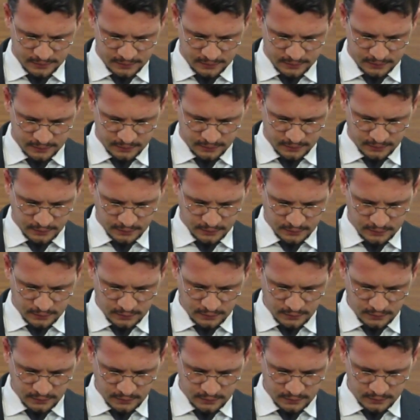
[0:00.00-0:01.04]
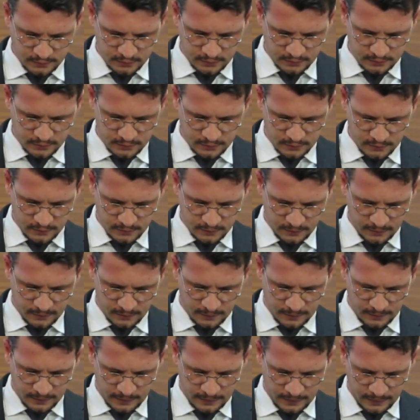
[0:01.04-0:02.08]

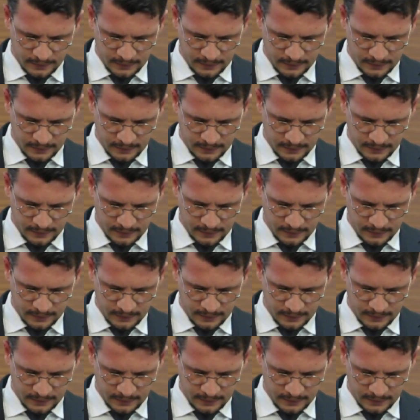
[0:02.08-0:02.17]
Nothing is said.